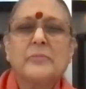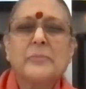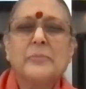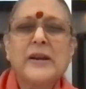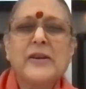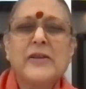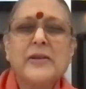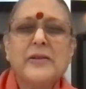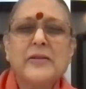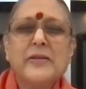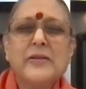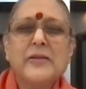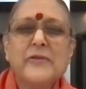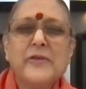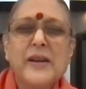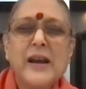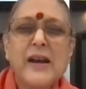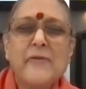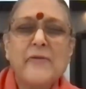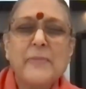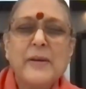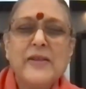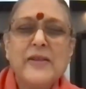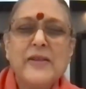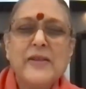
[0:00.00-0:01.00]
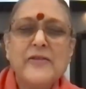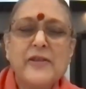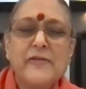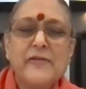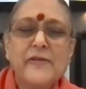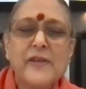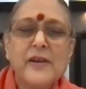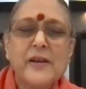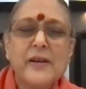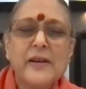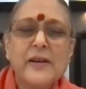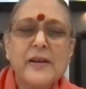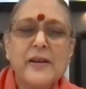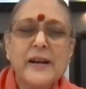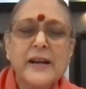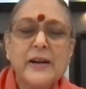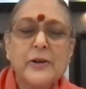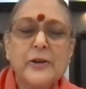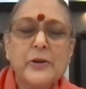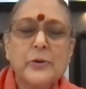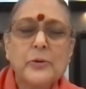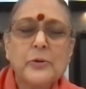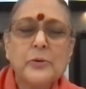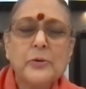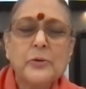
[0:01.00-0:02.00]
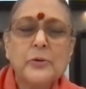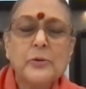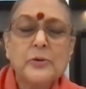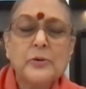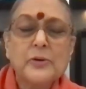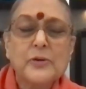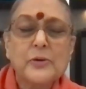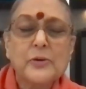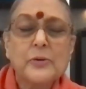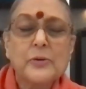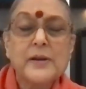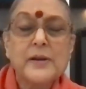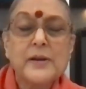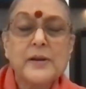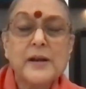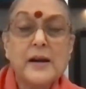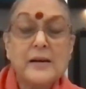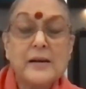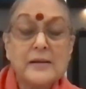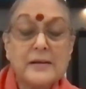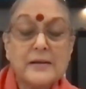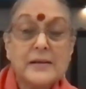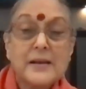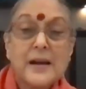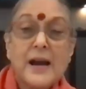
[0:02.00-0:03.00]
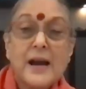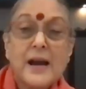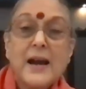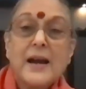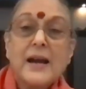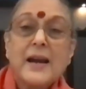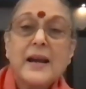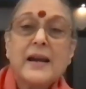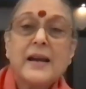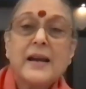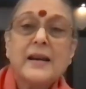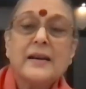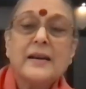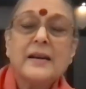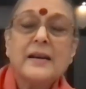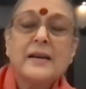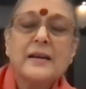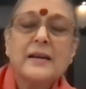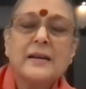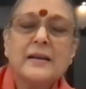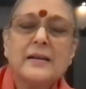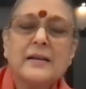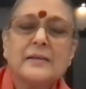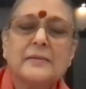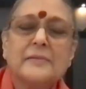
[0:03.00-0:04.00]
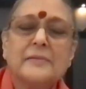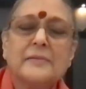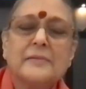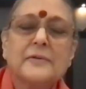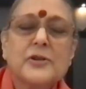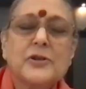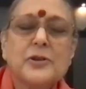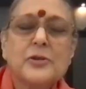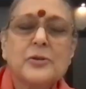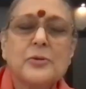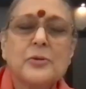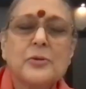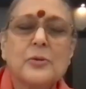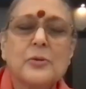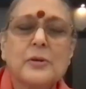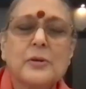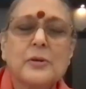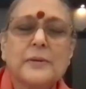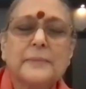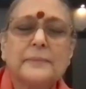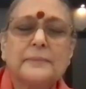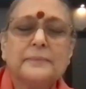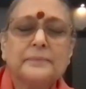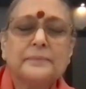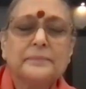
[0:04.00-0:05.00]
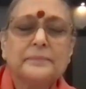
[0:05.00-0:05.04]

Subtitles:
been referring to gunas in shlok